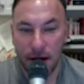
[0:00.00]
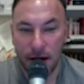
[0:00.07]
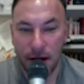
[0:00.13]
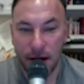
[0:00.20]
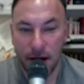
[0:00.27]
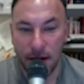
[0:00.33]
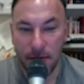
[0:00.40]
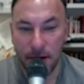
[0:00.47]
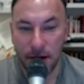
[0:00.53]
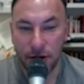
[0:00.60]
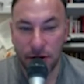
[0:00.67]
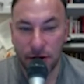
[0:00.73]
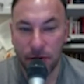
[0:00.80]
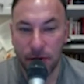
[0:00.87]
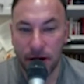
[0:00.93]
and make
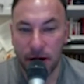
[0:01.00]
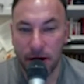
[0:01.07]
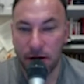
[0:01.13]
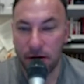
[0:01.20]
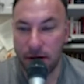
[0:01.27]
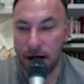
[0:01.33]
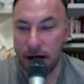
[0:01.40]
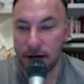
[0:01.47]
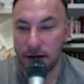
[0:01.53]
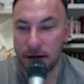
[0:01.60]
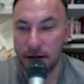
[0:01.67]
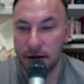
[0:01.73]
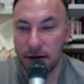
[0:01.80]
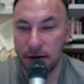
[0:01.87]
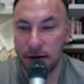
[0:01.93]
sure we are correct.
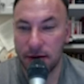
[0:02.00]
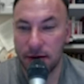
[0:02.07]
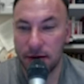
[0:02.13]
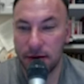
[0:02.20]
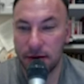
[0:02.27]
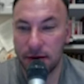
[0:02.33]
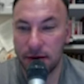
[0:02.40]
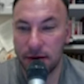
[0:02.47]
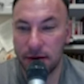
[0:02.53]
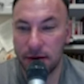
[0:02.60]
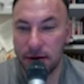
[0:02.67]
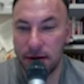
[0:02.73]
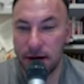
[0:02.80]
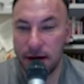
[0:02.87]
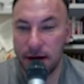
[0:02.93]

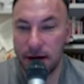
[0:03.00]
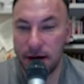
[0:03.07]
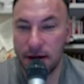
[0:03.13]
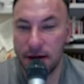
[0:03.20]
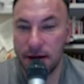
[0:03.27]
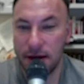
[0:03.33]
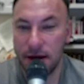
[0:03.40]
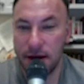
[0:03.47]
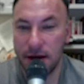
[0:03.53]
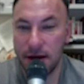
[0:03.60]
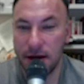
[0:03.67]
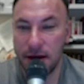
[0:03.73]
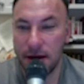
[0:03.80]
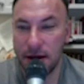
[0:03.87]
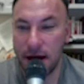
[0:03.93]
And
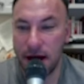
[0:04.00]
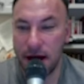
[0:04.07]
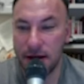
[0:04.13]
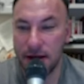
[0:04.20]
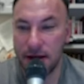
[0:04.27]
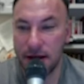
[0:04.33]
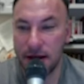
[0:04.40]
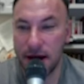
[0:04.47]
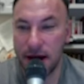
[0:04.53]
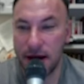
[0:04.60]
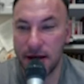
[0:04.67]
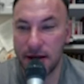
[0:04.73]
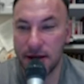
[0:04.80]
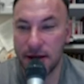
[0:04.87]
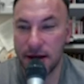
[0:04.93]
indeed, that is the
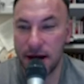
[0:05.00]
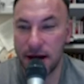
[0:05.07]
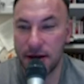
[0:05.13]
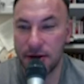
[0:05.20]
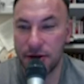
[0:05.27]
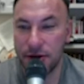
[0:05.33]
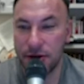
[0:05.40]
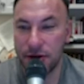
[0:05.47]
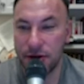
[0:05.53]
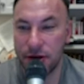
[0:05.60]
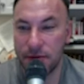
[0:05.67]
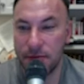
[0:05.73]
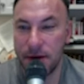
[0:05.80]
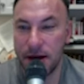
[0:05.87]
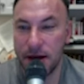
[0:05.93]
case. Answer
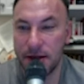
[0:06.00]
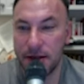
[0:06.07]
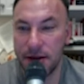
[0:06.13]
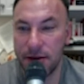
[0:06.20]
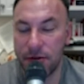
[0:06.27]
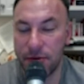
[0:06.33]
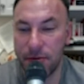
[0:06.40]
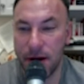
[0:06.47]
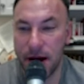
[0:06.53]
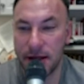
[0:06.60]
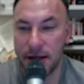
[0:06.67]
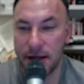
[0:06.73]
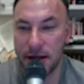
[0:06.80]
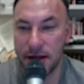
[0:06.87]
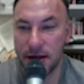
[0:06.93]
choice B is
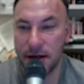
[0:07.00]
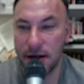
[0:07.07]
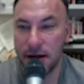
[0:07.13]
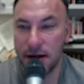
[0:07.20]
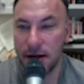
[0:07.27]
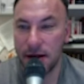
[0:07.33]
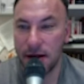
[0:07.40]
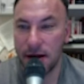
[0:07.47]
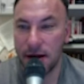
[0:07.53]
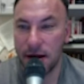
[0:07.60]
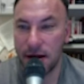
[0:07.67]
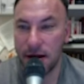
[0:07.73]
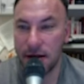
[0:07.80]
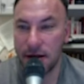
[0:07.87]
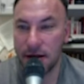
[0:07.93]
azithromycin.
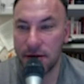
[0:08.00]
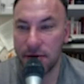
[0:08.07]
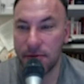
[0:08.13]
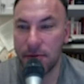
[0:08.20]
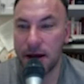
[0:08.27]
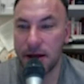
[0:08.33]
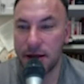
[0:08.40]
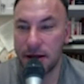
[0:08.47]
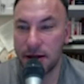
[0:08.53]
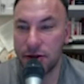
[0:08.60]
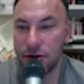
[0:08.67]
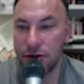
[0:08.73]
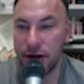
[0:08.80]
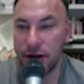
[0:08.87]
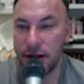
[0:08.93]
Azithromycin
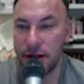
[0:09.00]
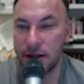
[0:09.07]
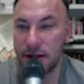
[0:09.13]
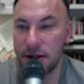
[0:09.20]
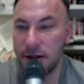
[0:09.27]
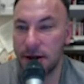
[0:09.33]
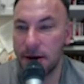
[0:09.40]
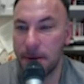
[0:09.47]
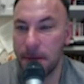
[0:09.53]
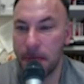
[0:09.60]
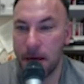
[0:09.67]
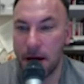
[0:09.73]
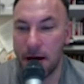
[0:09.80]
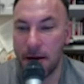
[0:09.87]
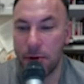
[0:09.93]
treats
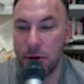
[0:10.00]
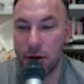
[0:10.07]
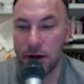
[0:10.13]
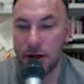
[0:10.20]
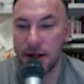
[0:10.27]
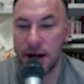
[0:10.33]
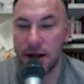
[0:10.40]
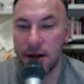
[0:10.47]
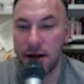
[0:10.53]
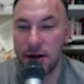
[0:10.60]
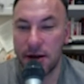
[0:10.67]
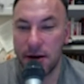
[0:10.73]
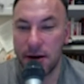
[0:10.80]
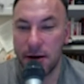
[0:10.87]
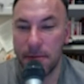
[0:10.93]

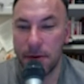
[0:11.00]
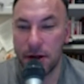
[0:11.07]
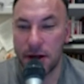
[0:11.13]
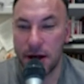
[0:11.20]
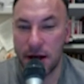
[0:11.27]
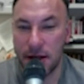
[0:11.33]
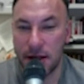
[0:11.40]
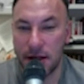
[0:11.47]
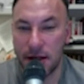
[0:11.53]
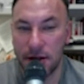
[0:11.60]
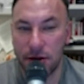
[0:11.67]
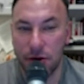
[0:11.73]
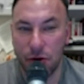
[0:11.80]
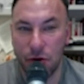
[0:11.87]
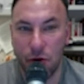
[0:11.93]
Bordetella,
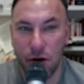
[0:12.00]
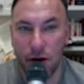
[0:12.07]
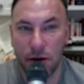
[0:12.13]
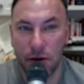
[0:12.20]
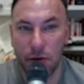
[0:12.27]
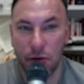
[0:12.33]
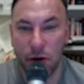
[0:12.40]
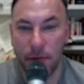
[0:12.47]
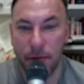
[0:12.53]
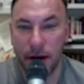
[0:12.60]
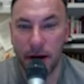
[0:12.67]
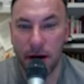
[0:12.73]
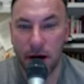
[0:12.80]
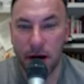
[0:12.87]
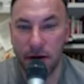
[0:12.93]
pertussis, or
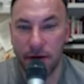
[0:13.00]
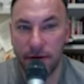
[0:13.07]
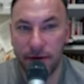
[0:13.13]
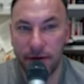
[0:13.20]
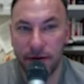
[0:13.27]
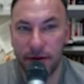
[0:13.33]
whooping cough.